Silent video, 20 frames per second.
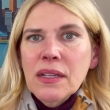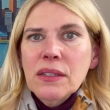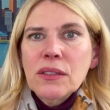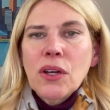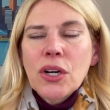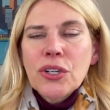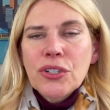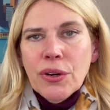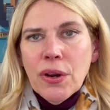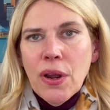
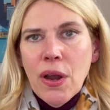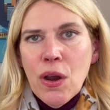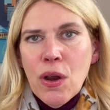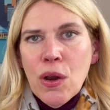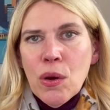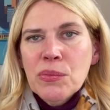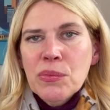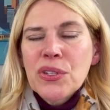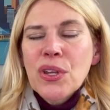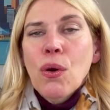larger
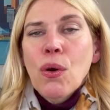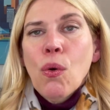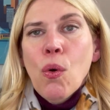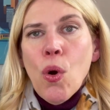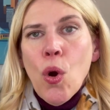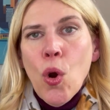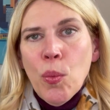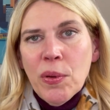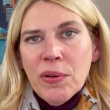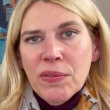homes,
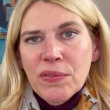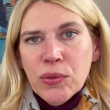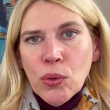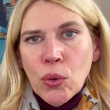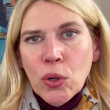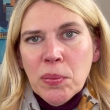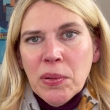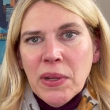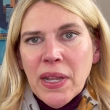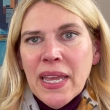open
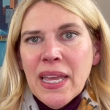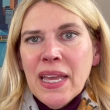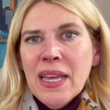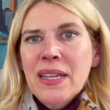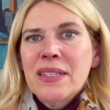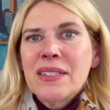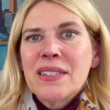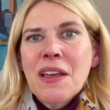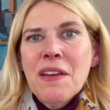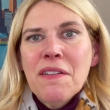floor
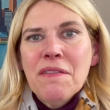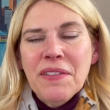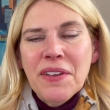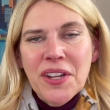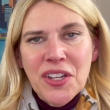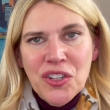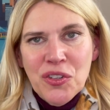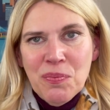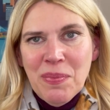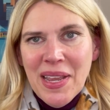plans,
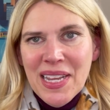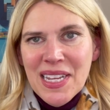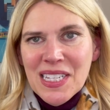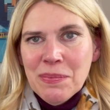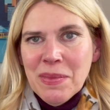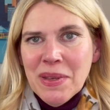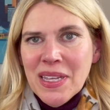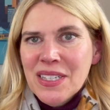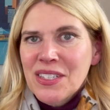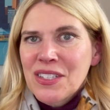finished
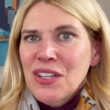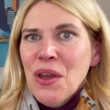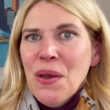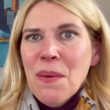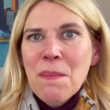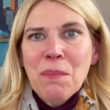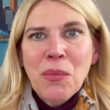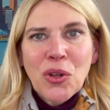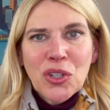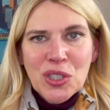basements,
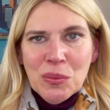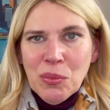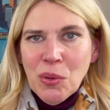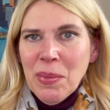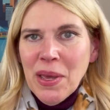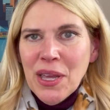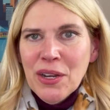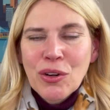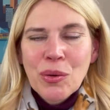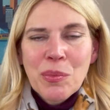multiple
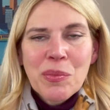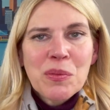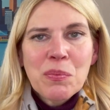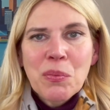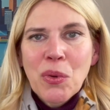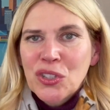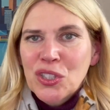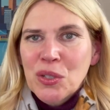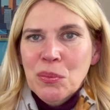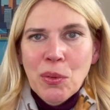bedrooms,
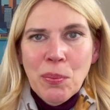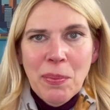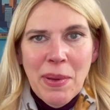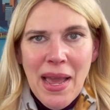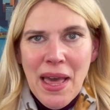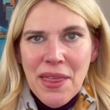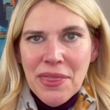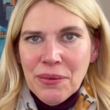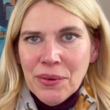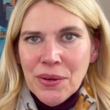multiple
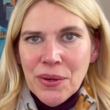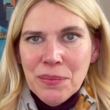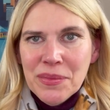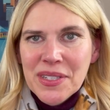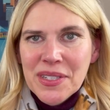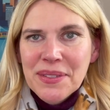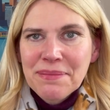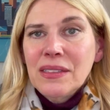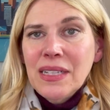bathrooms.